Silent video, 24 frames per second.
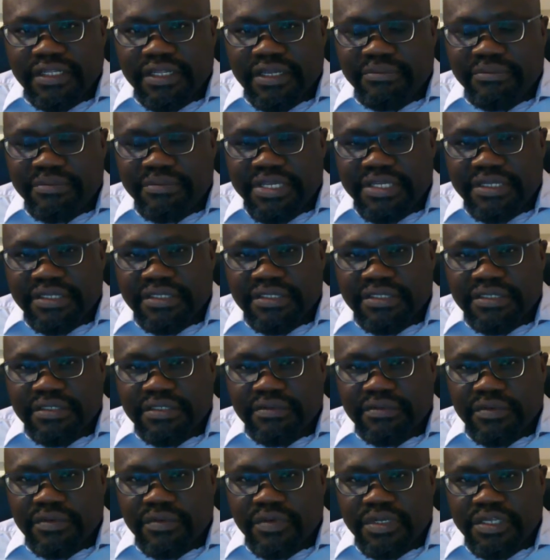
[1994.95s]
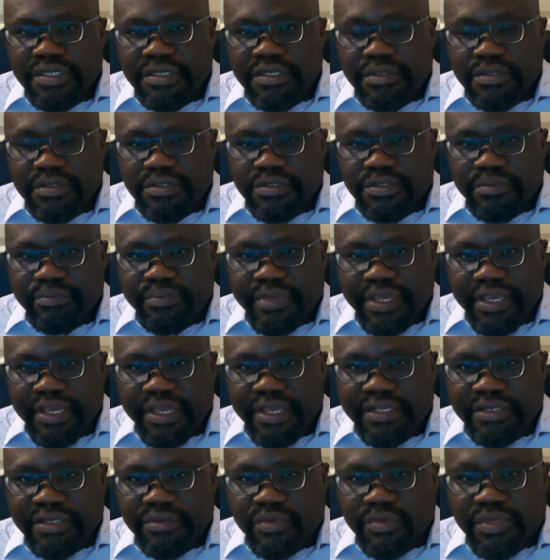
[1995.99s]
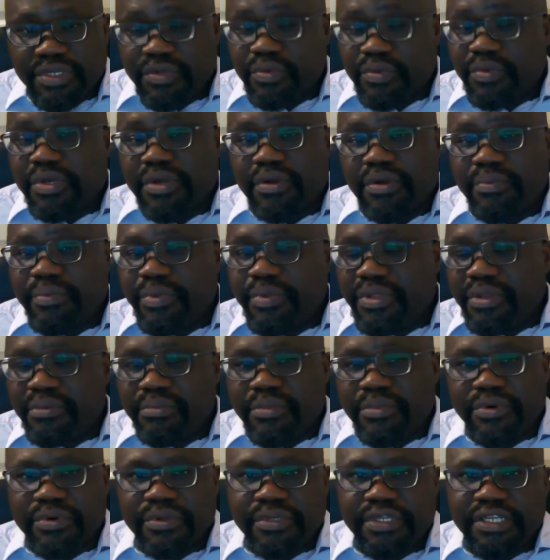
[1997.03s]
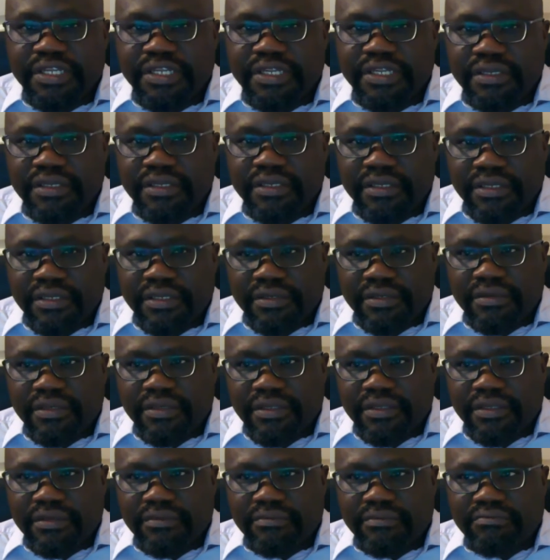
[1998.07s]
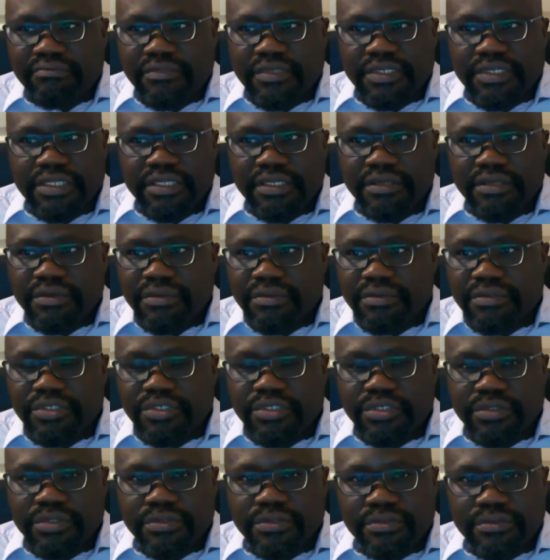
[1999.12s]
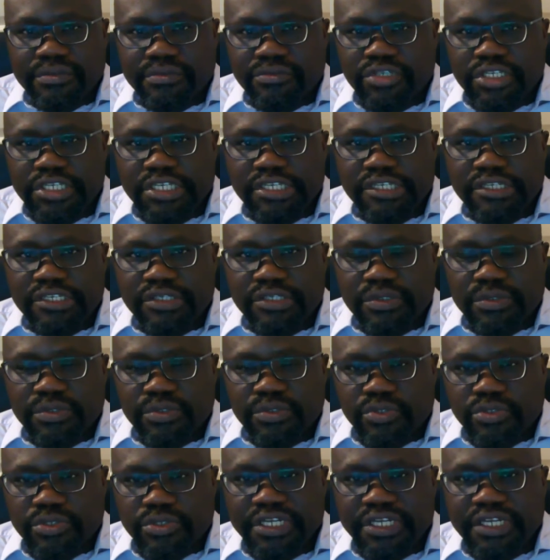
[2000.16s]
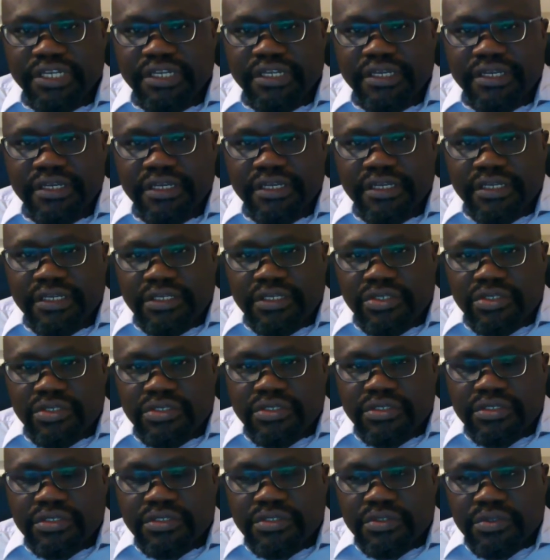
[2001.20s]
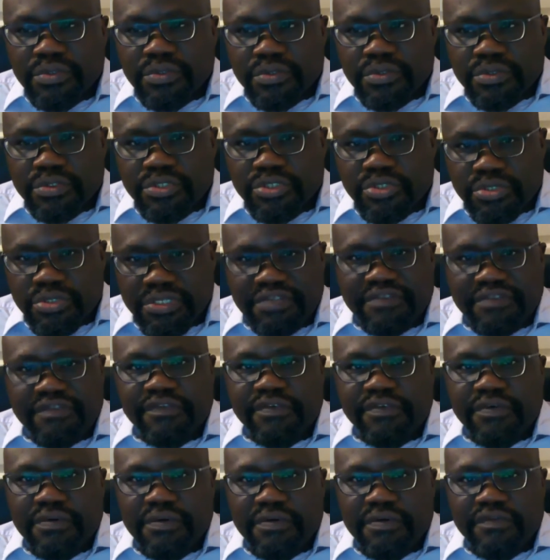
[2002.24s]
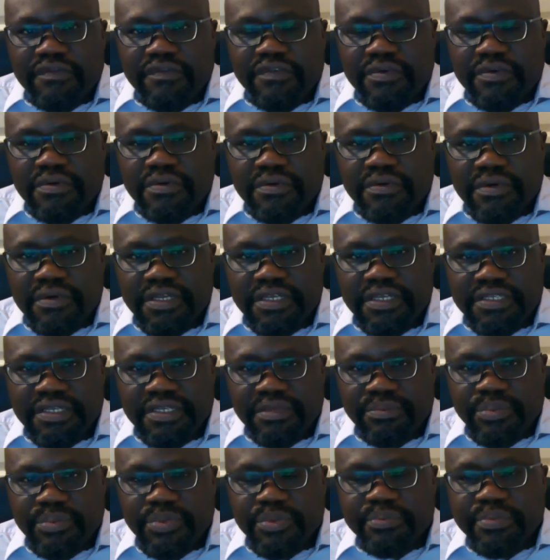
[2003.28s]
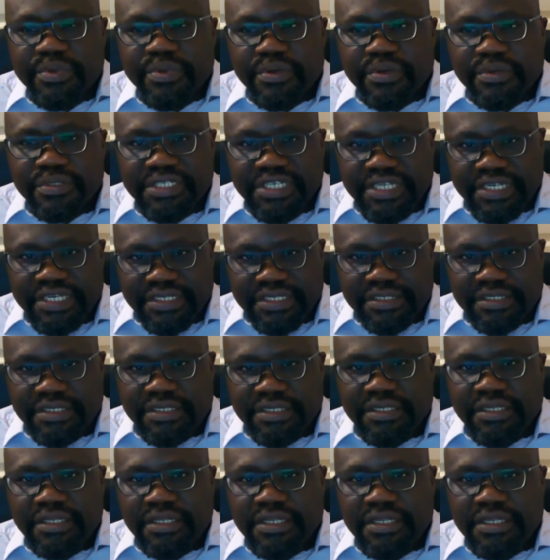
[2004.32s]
That means when you go to bed, when you wake up in the morning, you don't eat or drink, you just go straight for a simple blood test.